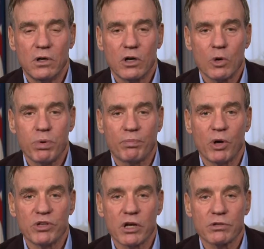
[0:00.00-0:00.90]
group of
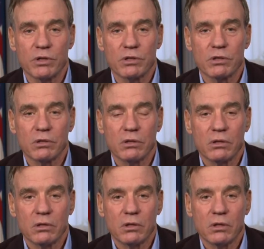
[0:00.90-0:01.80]
protesters,
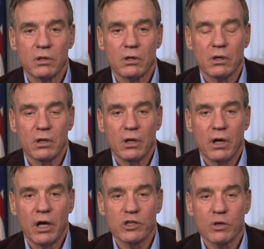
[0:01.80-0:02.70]

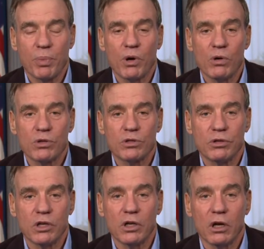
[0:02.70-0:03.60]
as opposed to
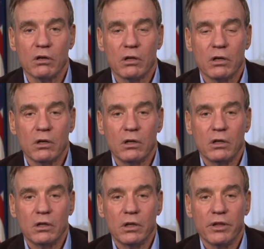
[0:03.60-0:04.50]
the, uh,
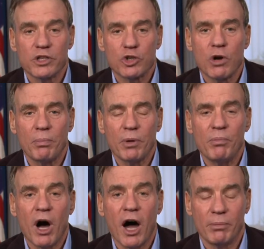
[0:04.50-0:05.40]
this Trump
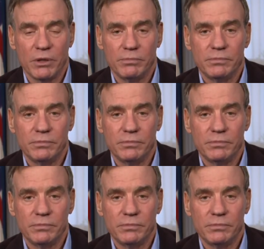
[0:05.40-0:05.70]
mob.